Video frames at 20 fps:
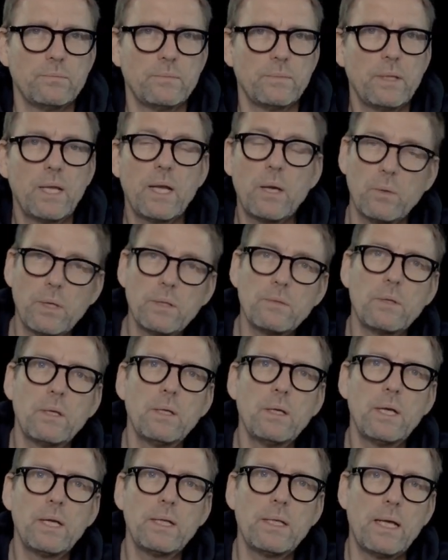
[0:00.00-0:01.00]

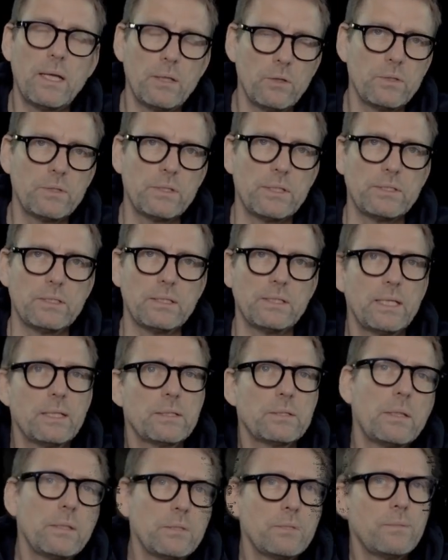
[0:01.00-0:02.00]
However, I cannot
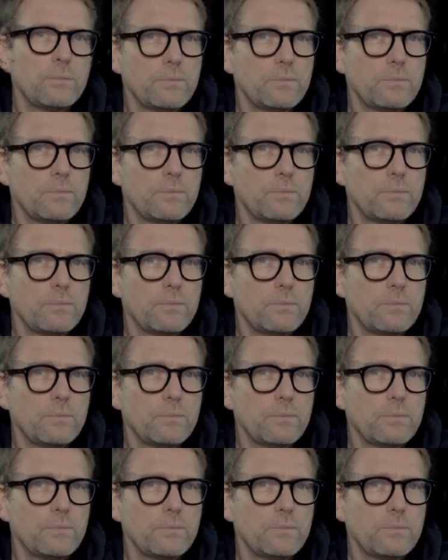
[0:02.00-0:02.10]
deselect it.